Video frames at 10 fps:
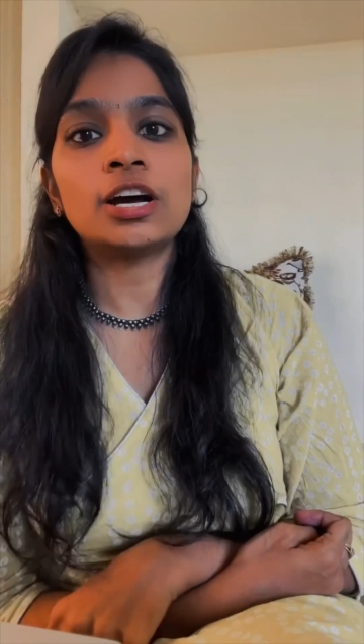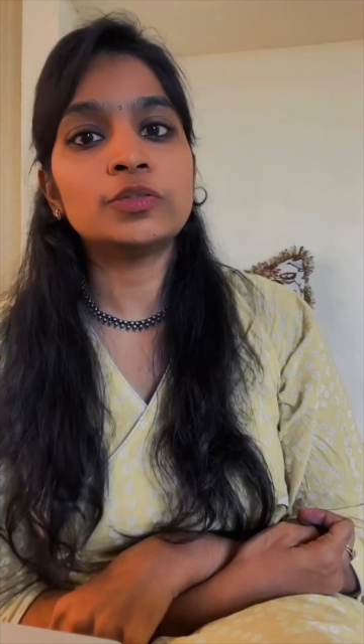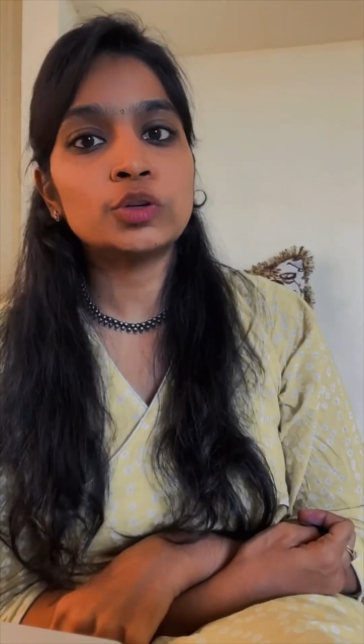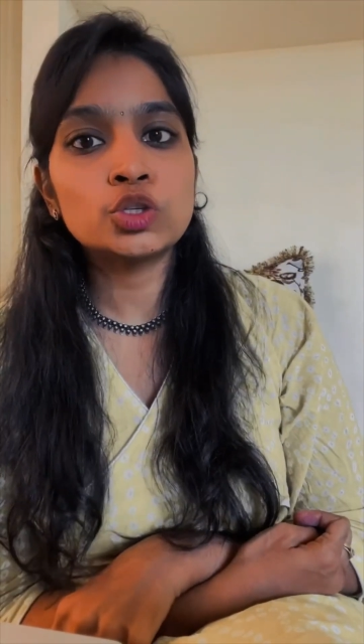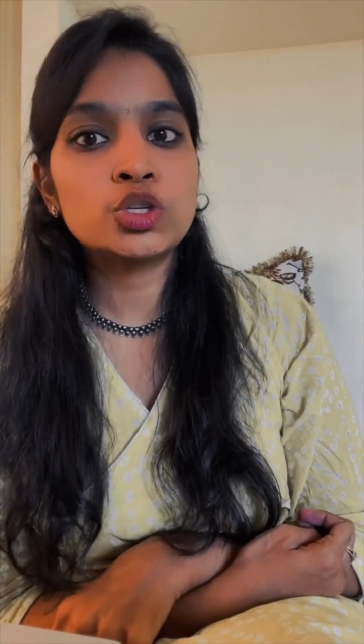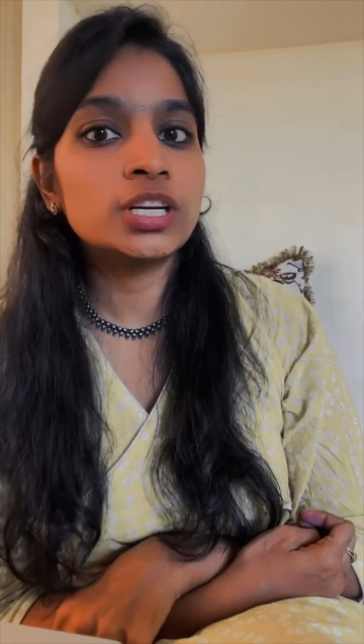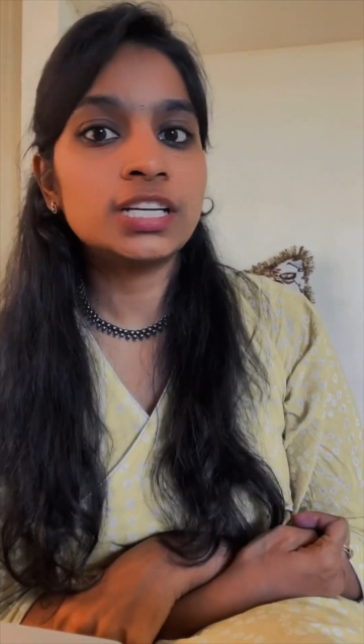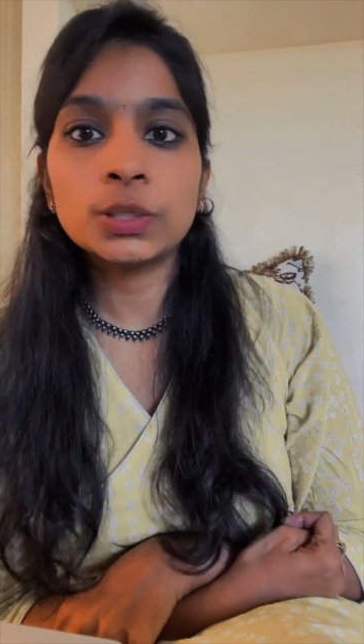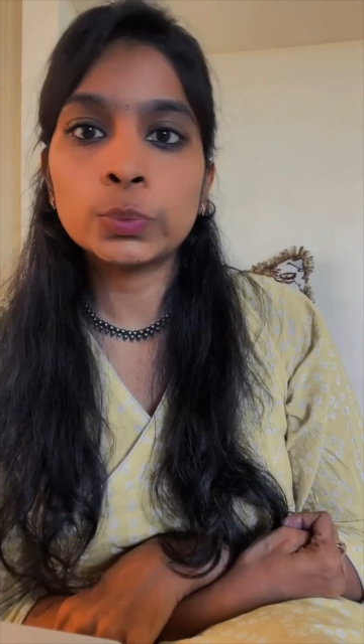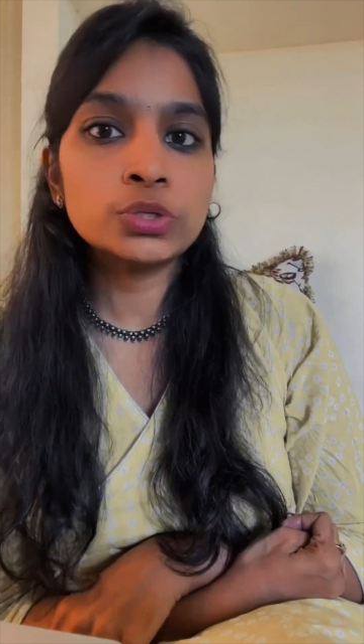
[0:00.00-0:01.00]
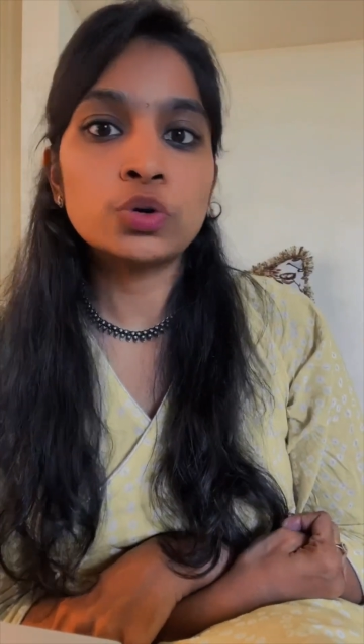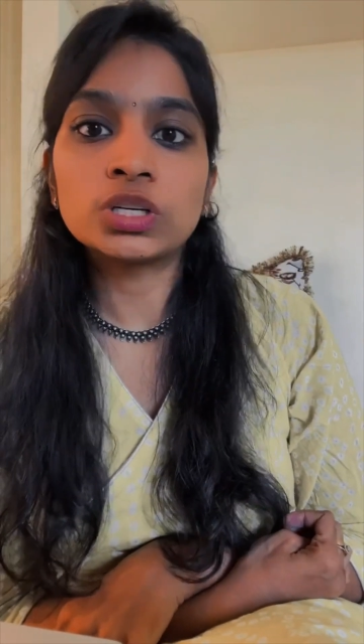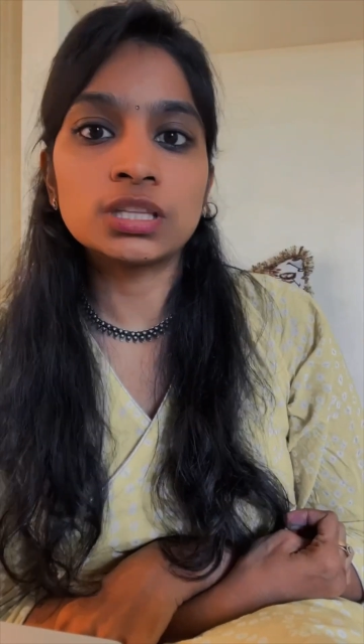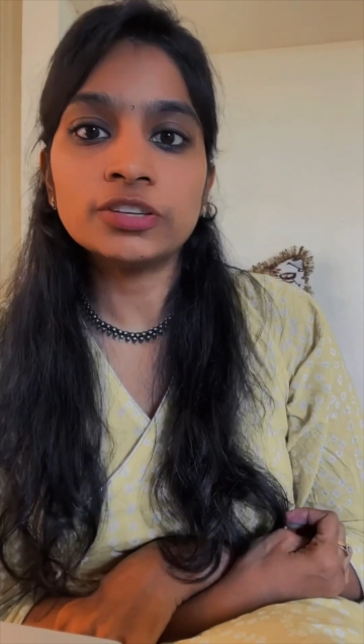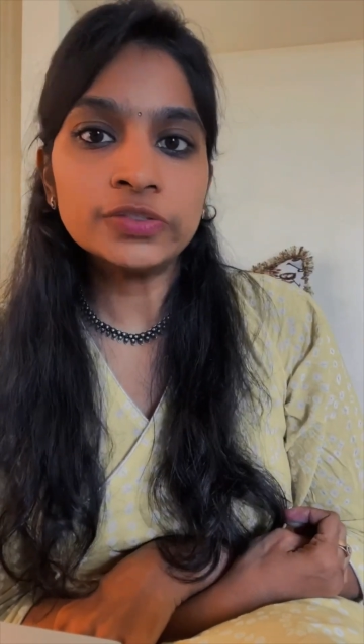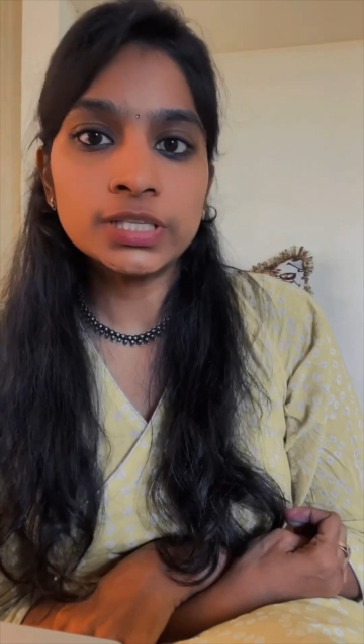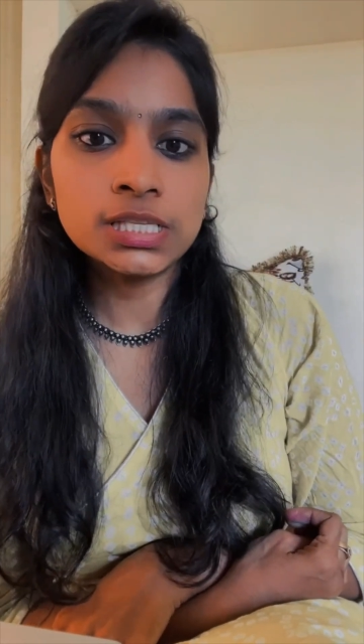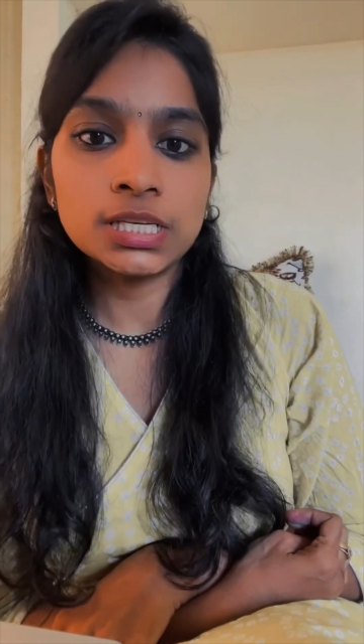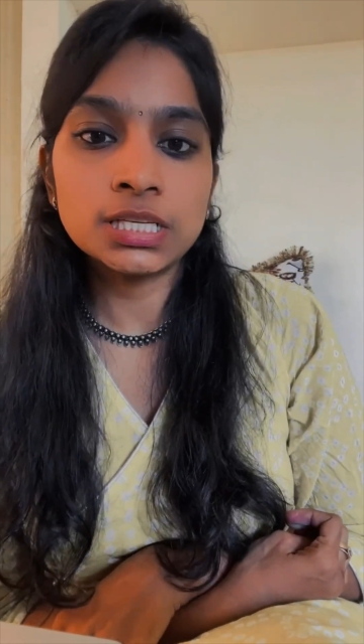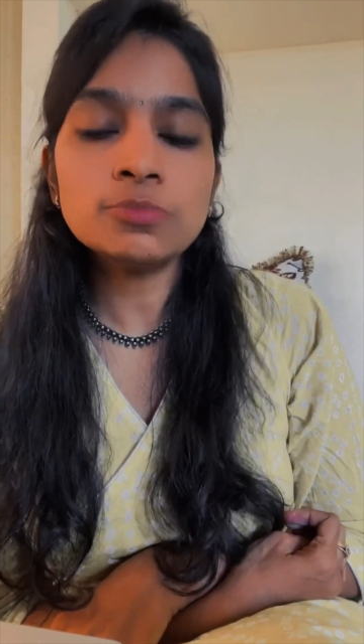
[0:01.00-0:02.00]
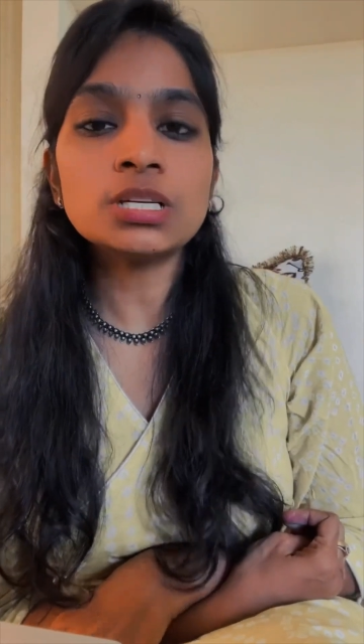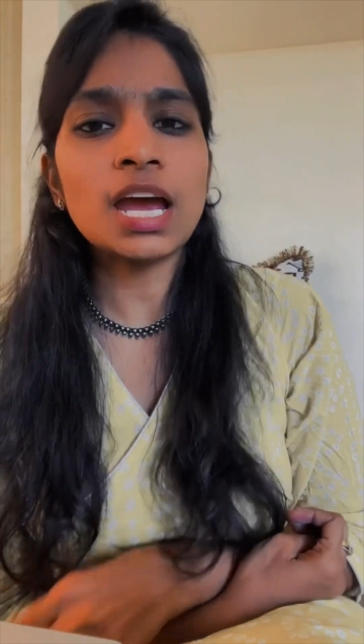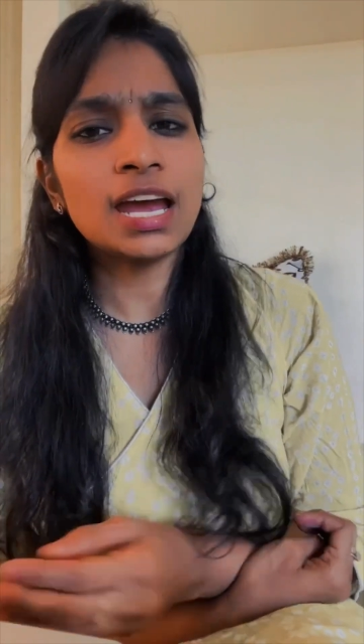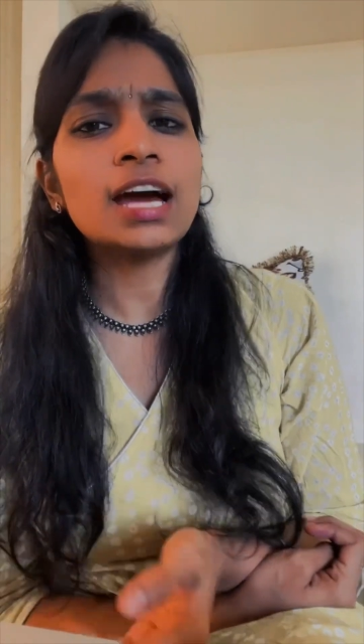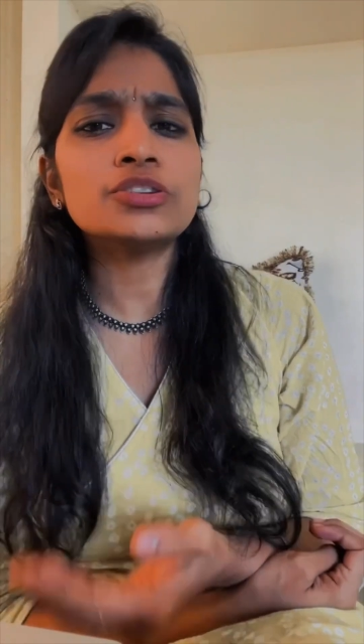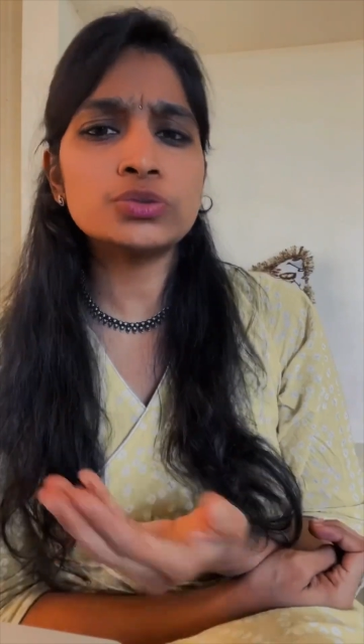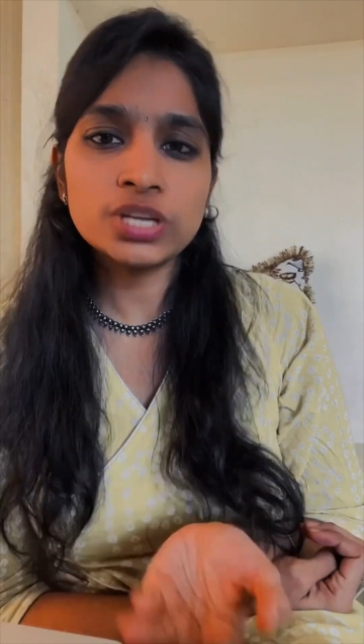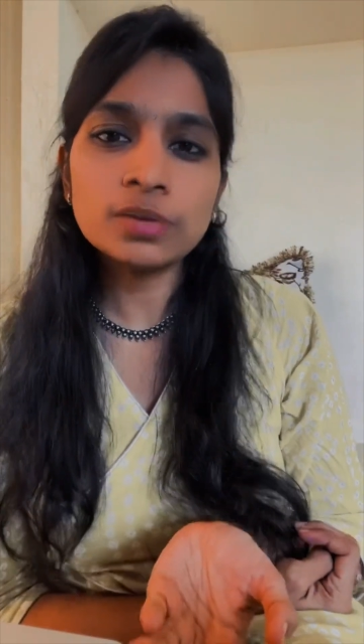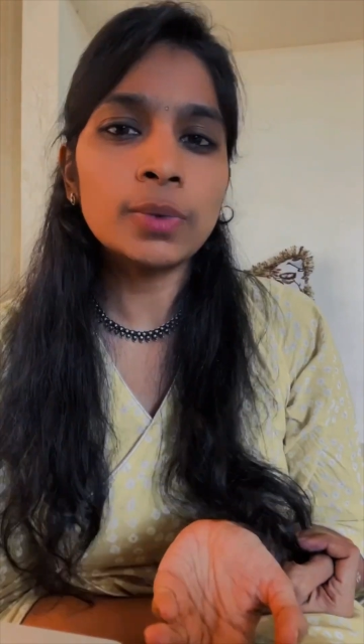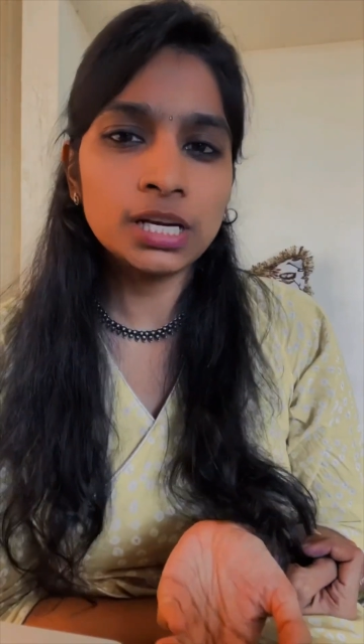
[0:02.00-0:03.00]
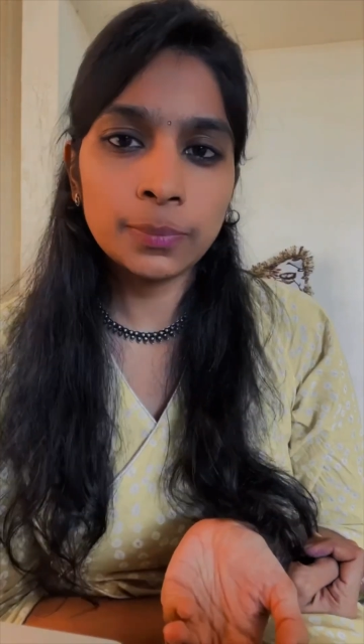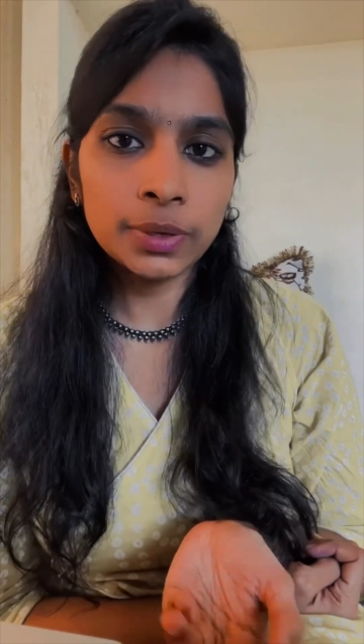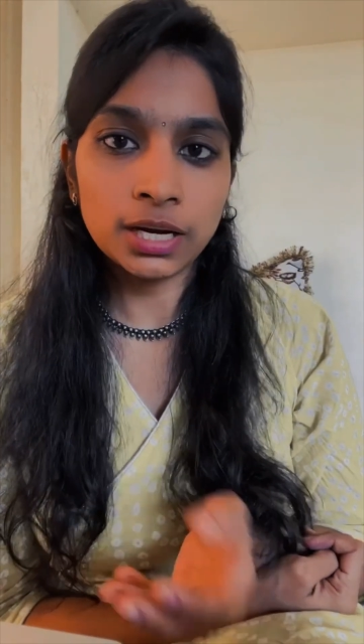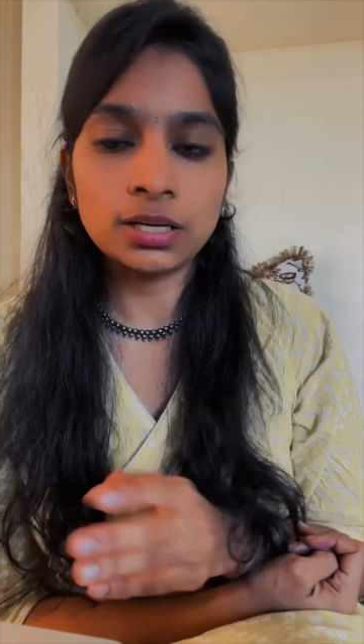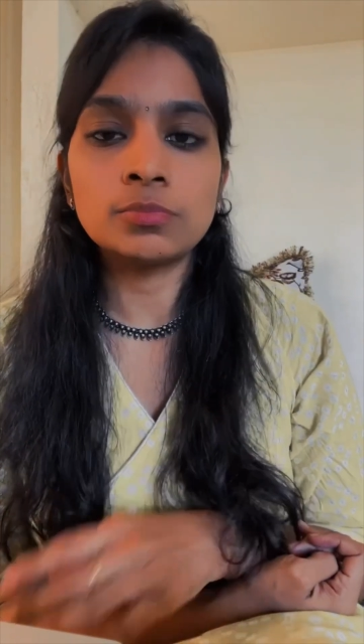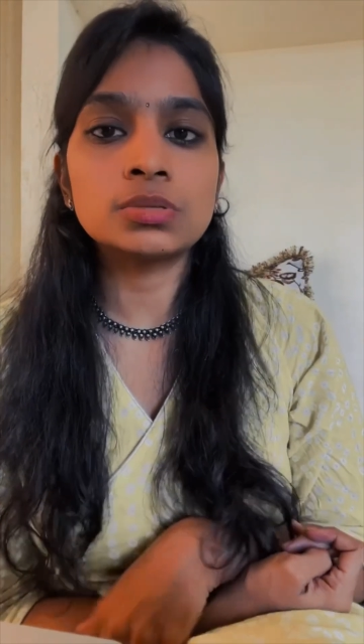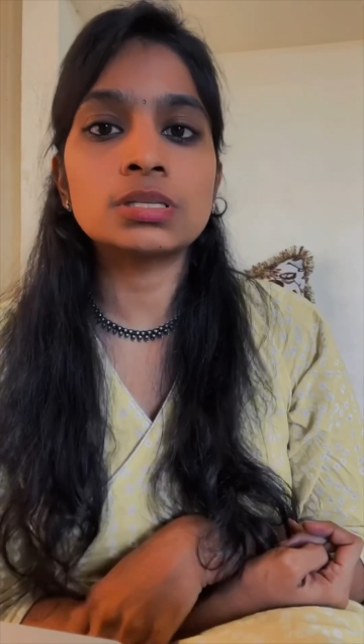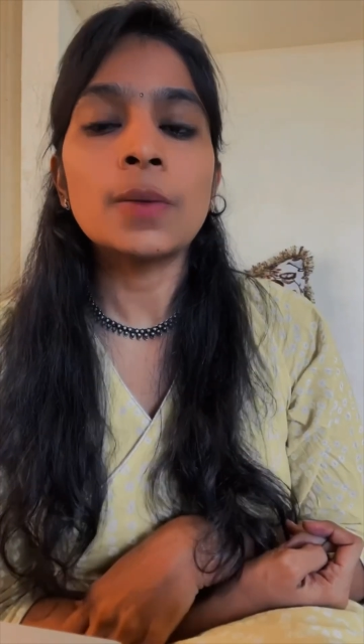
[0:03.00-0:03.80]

unfortunately it was not in the first attempt. I had to take multiple attempts.